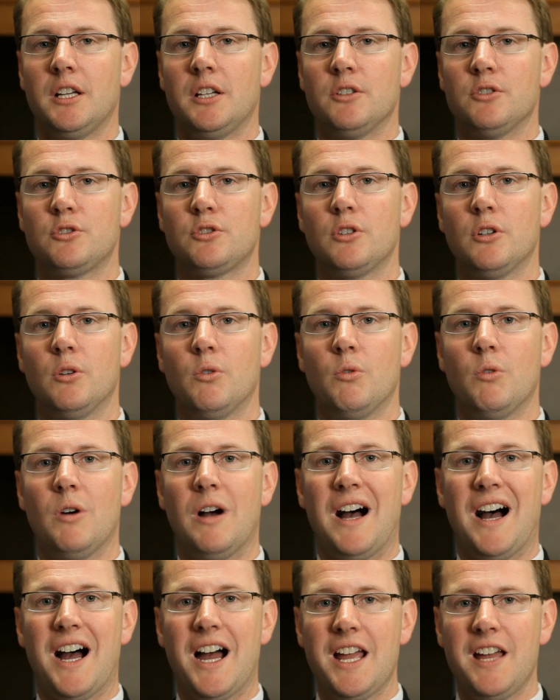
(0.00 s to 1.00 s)
So
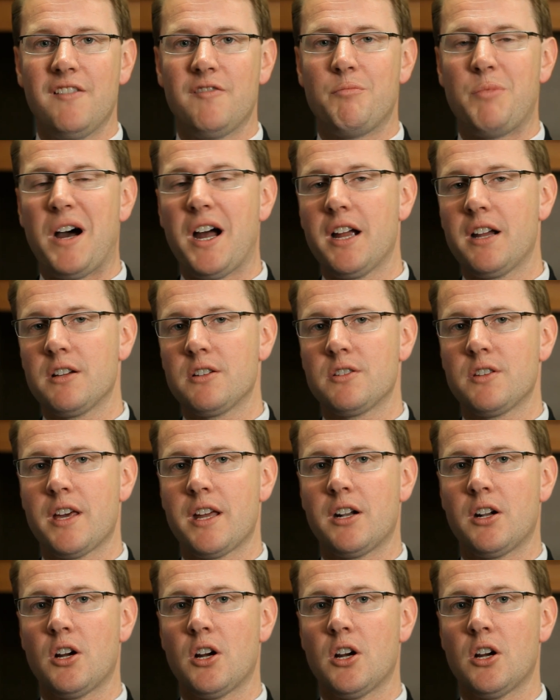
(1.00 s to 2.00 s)
I have buyers
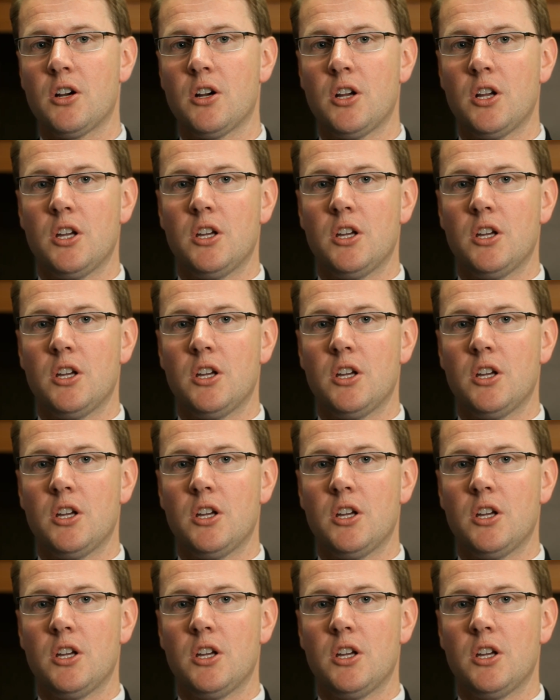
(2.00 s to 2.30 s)
that are